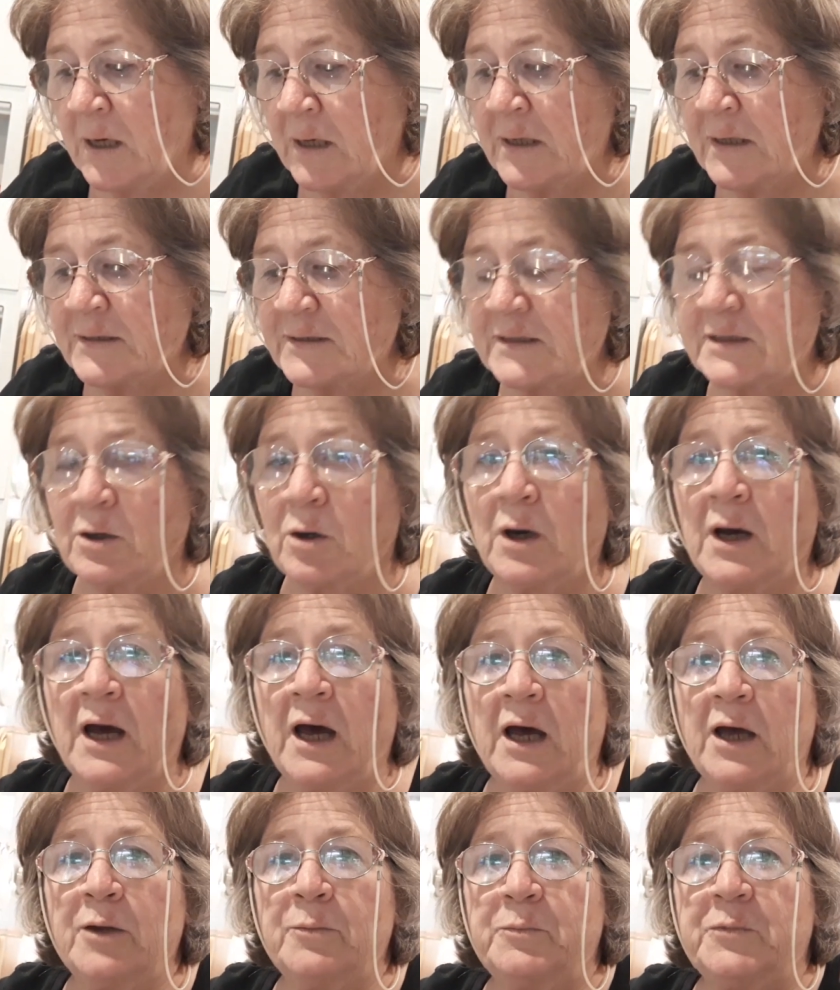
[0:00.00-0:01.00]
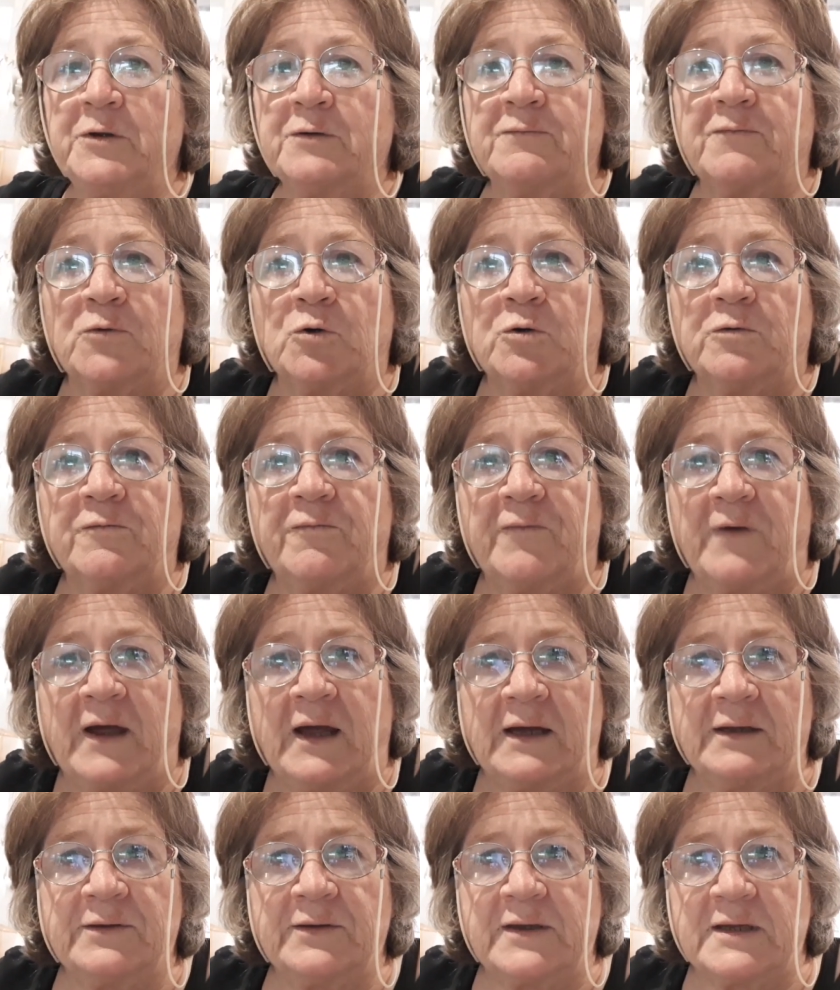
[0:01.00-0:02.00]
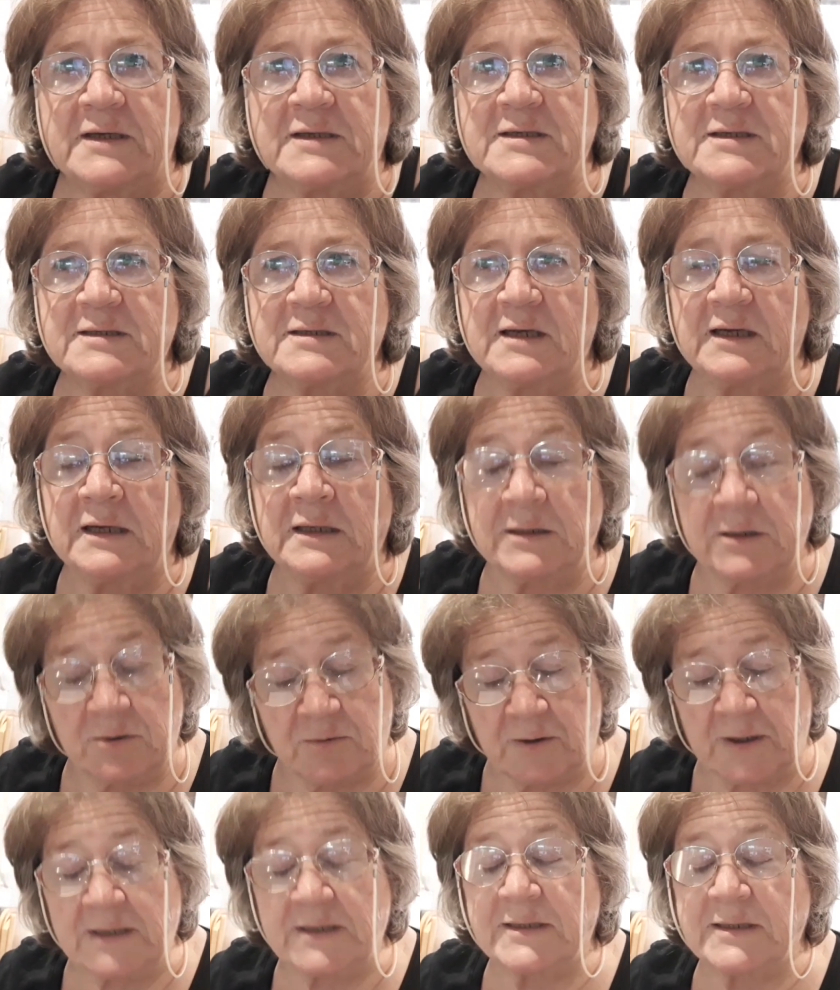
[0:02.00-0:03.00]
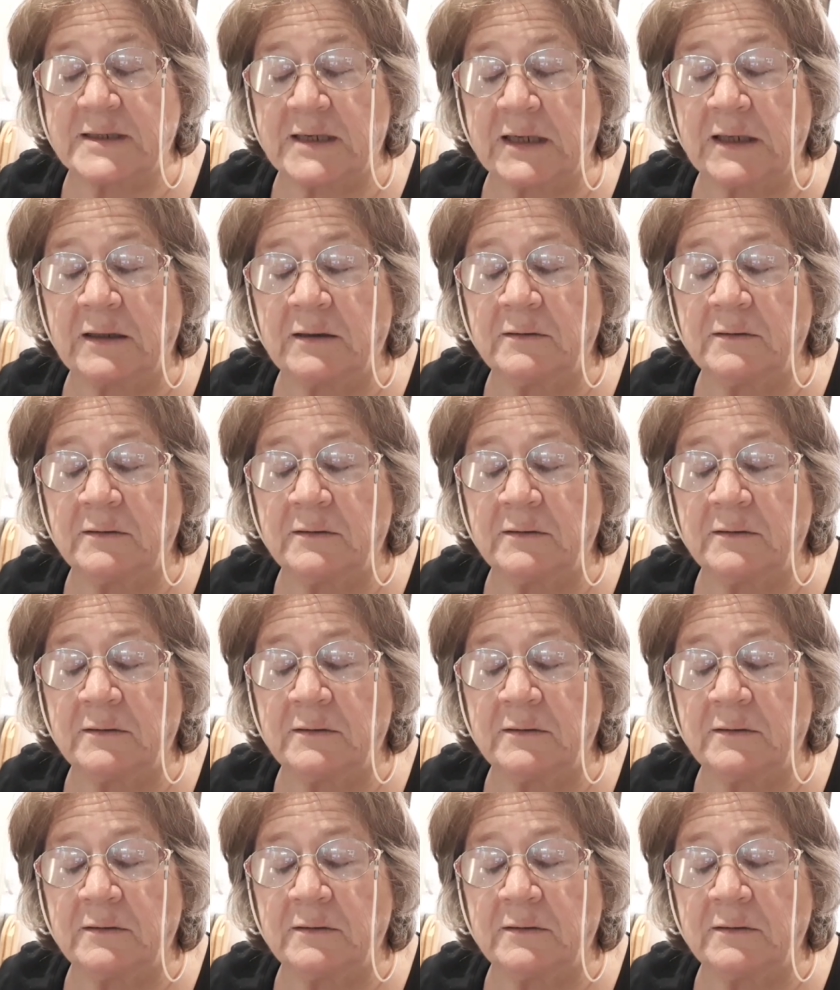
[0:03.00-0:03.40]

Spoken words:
So I hope you've all found this interesting.